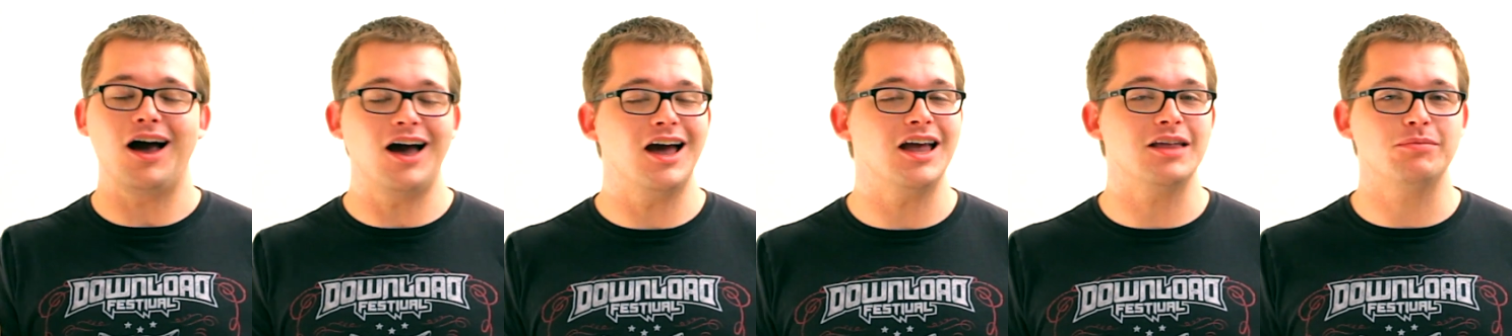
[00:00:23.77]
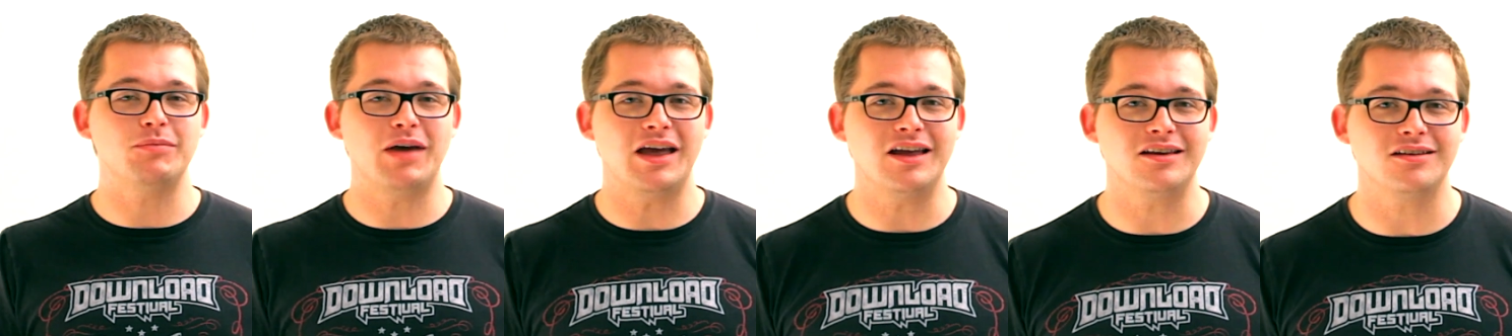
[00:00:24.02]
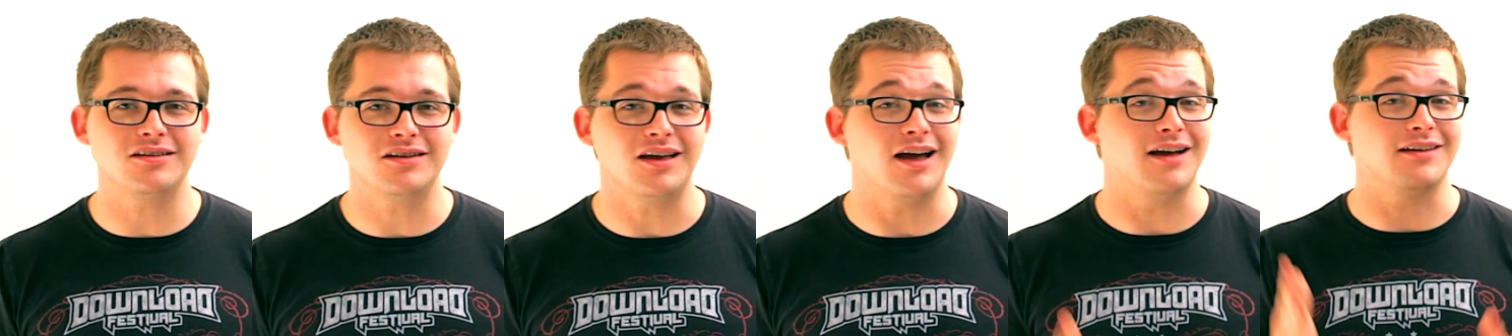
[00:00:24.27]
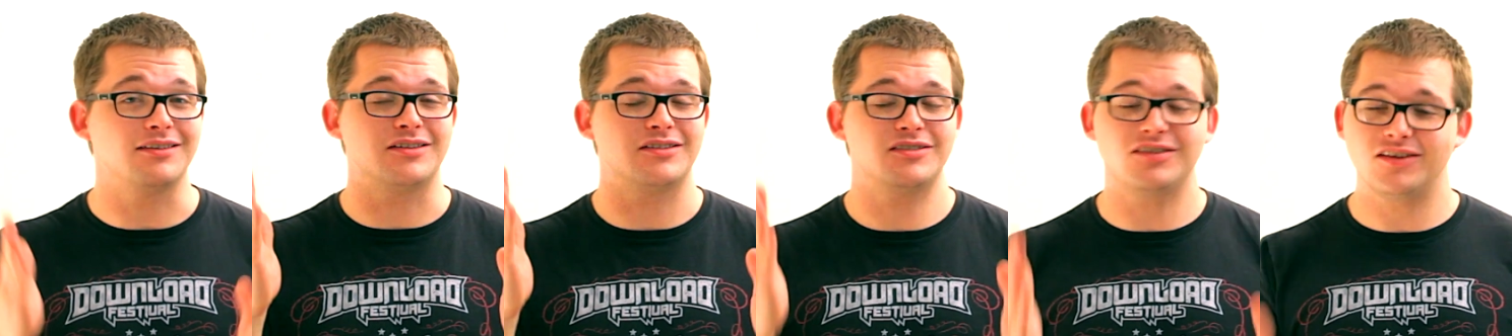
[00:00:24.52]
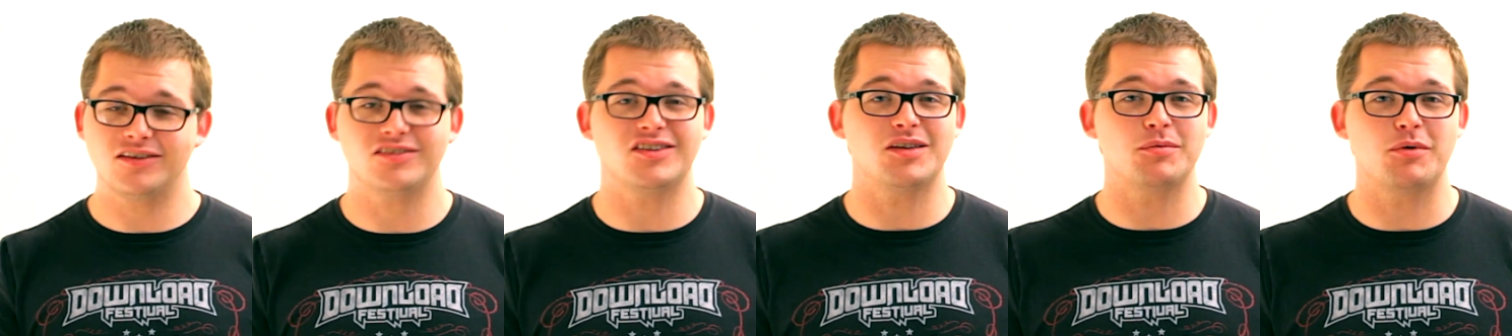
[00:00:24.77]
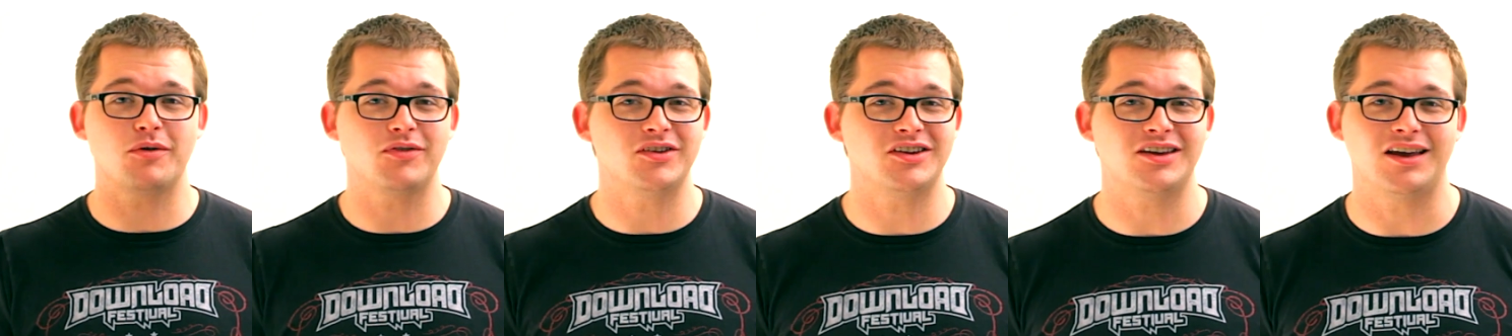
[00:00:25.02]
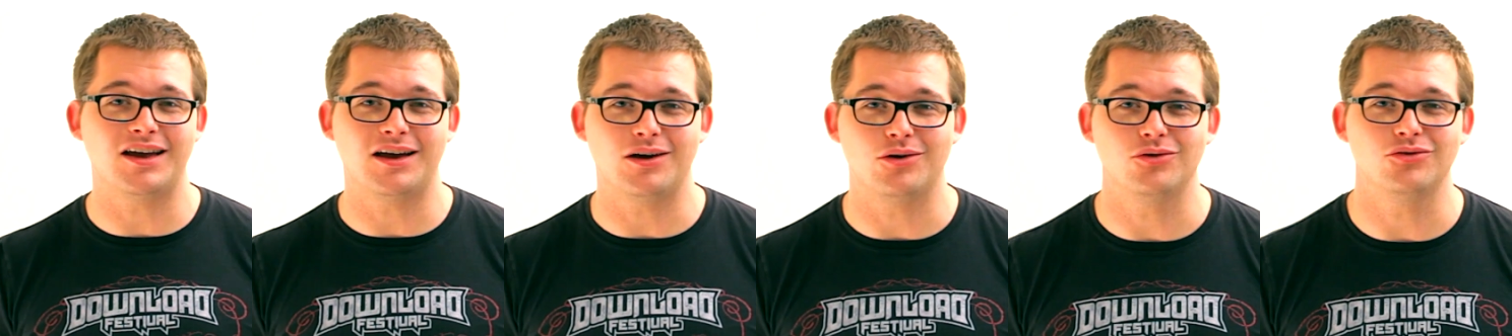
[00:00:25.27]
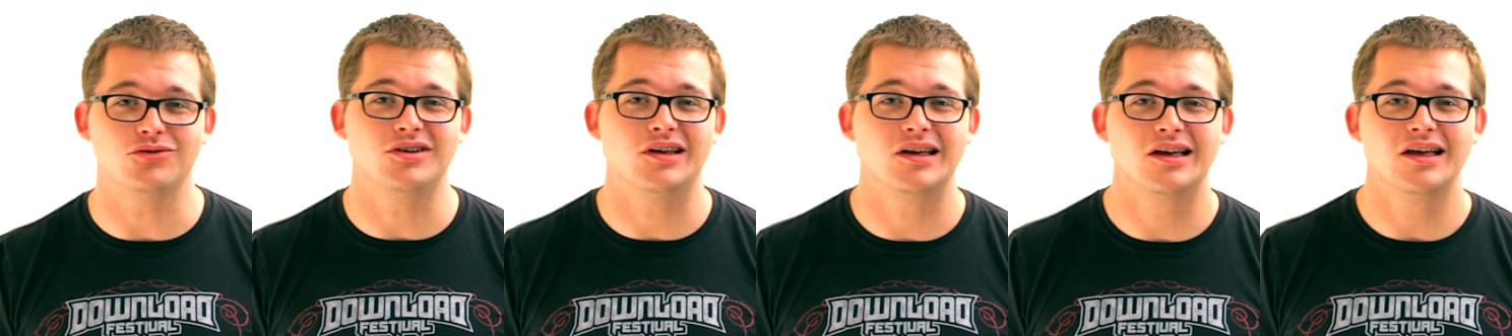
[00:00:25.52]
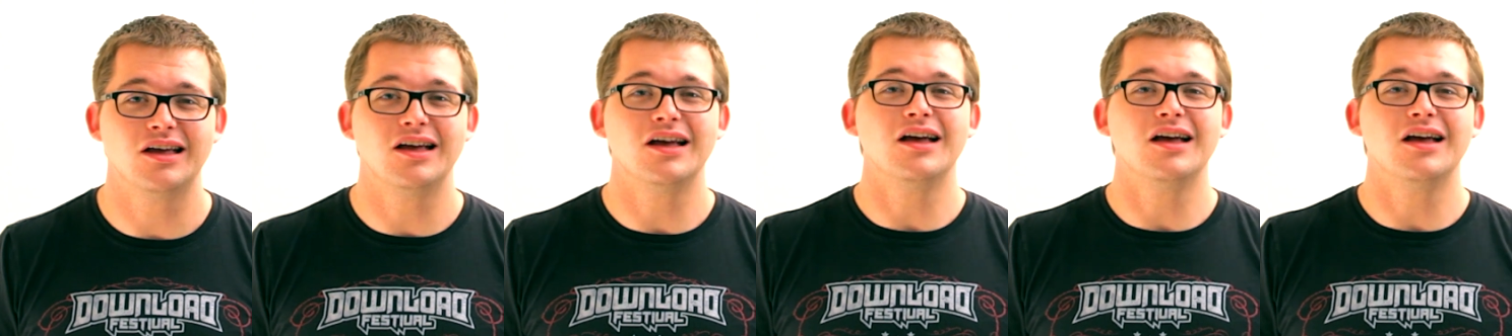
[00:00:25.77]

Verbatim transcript: Iron Maiden and System of a Down.